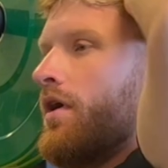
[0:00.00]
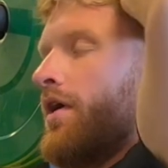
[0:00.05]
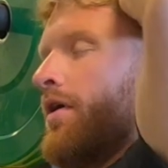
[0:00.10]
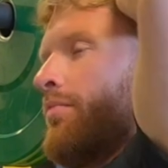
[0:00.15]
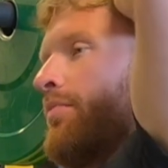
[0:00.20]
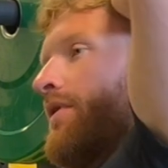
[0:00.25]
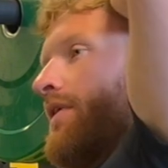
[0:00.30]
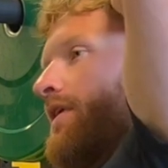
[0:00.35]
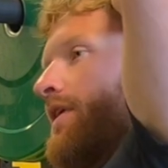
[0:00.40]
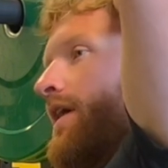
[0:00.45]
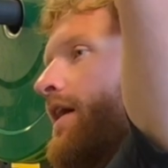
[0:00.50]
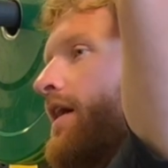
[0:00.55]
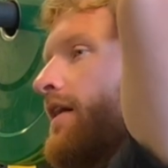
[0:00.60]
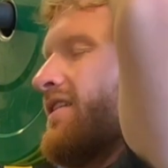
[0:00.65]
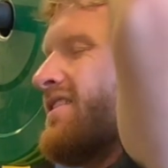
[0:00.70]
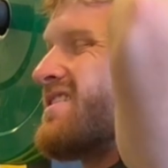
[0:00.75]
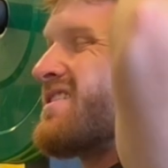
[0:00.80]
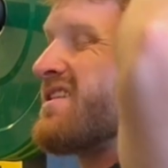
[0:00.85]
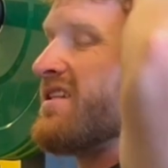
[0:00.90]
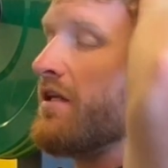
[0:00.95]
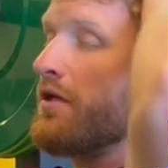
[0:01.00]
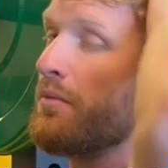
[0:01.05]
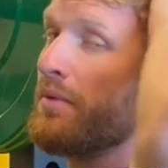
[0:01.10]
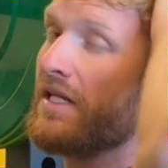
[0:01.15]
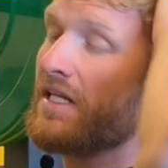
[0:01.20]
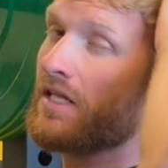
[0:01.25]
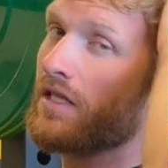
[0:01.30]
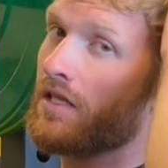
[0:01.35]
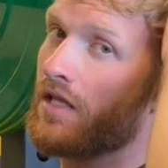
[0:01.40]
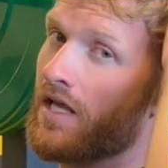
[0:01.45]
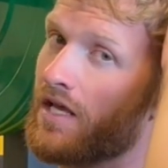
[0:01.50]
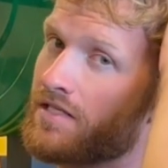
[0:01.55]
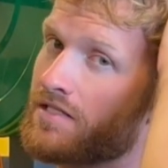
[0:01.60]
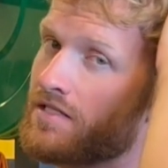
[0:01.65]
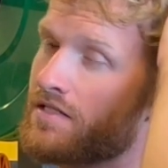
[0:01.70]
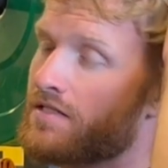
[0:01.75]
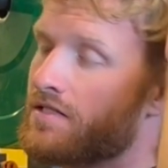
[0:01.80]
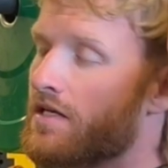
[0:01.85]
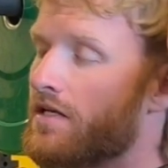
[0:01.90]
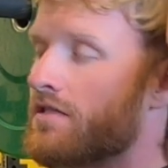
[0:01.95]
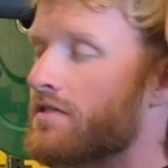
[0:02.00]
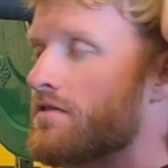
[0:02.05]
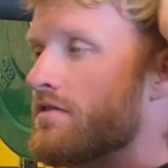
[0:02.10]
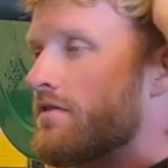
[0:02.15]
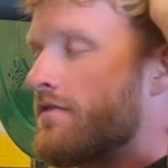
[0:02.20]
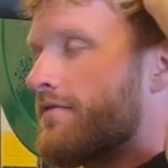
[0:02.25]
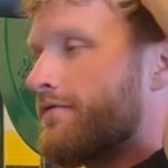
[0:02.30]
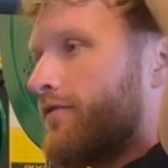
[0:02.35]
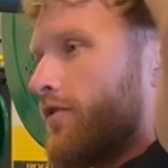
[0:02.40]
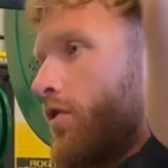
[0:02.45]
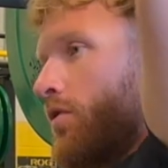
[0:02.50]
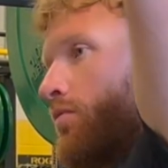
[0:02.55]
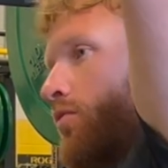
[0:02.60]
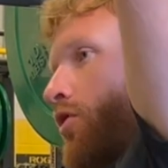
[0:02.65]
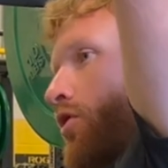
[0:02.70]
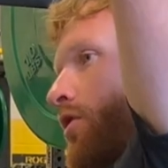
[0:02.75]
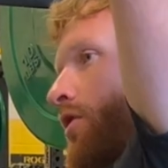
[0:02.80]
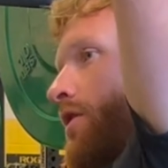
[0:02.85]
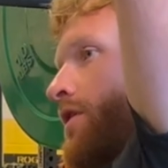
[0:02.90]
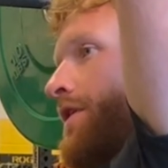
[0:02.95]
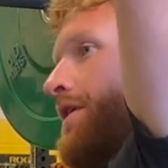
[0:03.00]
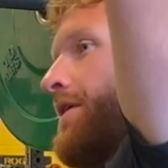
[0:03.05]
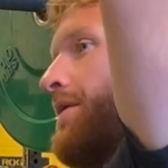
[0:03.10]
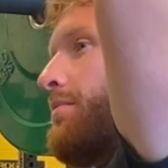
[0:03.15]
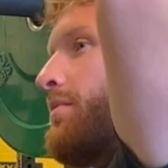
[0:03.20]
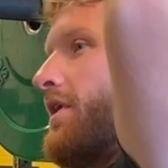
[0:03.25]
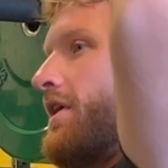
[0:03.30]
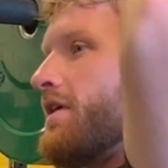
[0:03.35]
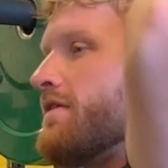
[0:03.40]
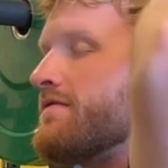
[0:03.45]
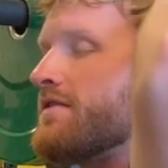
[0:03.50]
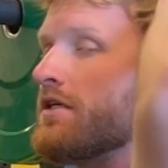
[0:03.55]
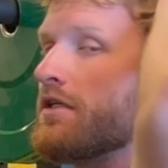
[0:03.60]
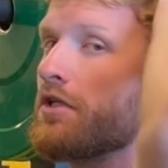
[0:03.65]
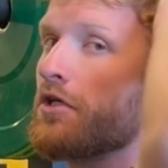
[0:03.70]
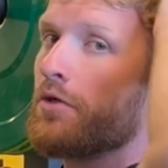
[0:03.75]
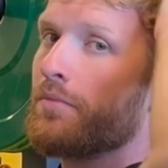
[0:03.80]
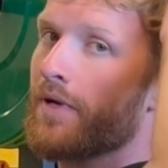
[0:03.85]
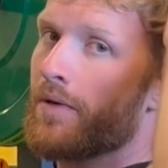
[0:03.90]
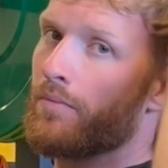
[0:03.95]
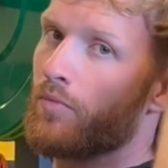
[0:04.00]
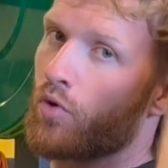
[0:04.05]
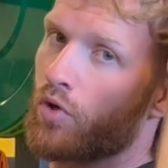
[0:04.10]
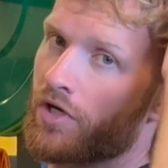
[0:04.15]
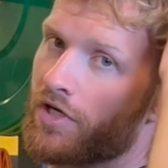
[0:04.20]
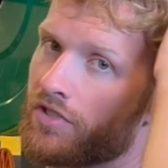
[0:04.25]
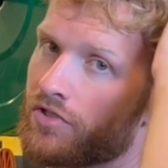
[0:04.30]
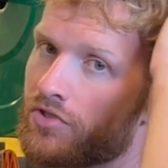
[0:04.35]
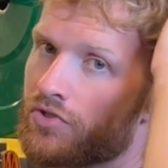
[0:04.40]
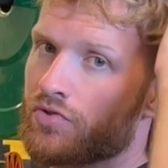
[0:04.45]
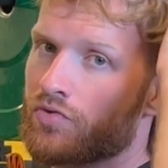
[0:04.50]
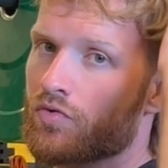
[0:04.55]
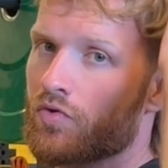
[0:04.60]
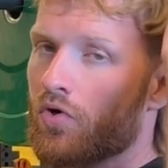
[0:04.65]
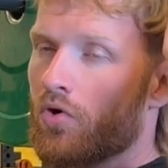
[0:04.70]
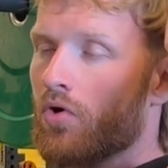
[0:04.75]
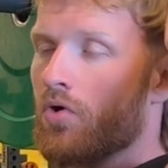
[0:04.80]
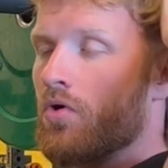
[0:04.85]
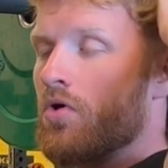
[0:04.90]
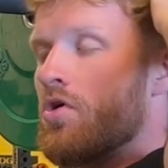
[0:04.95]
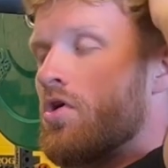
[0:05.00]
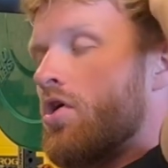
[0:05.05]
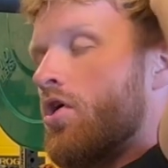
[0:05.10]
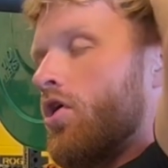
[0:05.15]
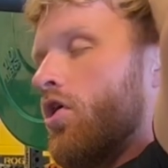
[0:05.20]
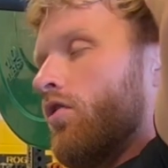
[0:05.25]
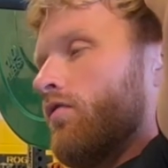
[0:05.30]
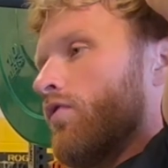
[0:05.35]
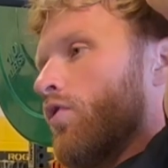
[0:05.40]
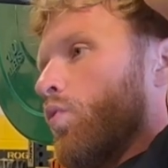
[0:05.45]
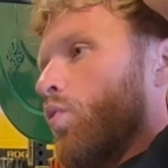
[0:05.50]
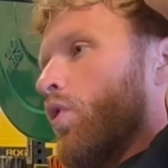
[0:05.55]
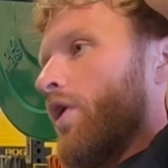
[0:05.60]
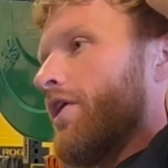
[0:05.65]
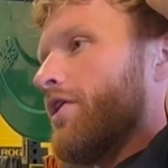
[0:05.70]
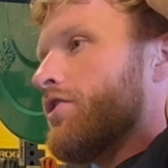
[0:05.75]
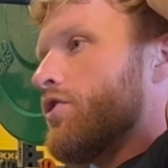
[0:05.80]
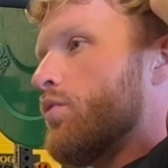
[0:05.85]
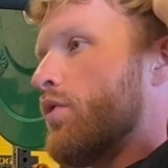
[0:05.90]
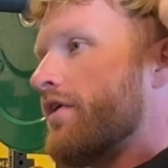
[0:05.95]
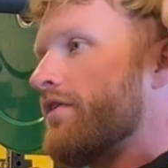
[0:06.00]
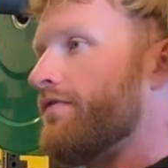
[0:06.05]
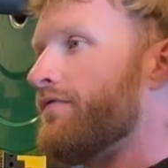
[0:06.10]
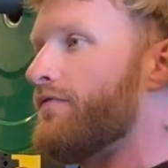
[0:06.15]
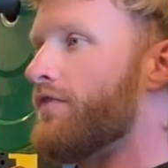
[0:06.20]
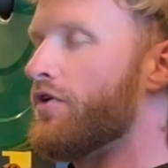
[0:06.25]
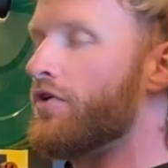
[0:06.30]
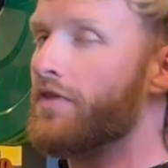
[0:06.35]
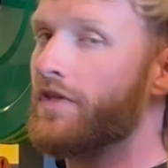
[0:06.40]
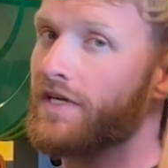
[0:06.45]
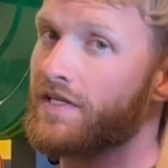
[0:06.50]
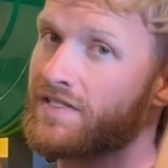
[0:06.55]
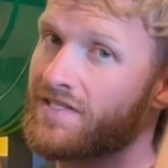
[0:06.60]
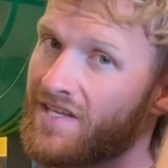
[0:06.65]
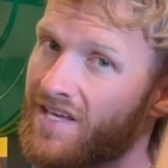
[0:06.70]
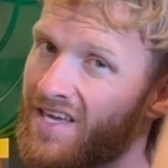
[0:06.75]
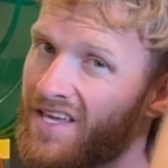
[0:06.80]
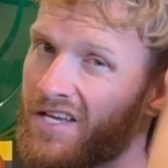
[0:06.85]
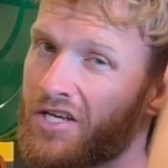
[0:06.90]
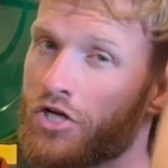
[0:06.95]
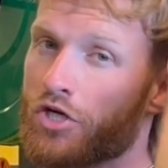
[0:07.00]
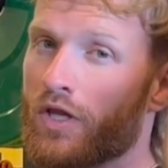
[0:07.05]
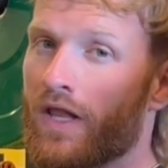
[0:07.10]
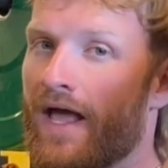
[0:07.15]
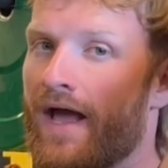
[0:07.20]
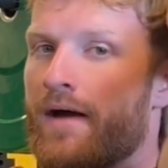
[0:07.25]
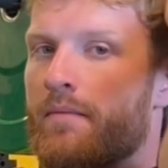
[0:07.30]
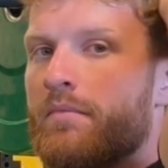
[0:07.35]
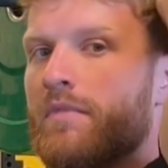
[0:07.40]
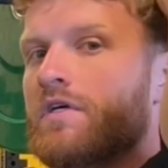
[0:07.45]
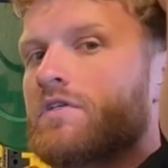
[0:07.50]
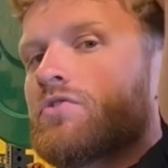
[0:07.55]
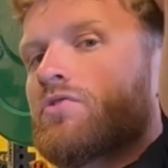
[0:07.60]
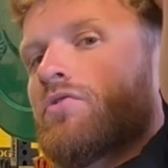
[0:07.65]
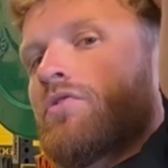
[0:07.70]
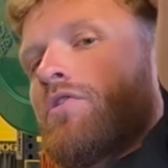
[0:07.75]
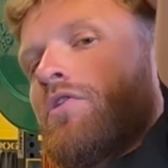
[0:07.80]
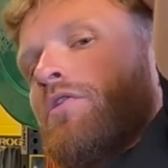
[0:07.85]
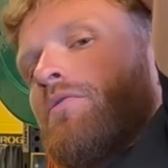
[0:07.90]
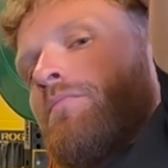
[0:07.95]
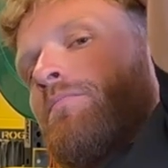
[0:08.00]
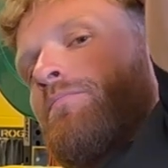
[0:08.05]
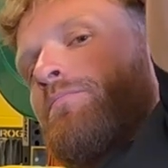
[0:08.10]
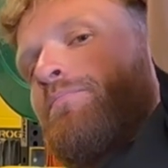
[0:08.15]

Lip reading: up and down. This is a little bit less intense than the foam roller, but it gives you a little bit more control over where you want to feel this in your lat muscle here.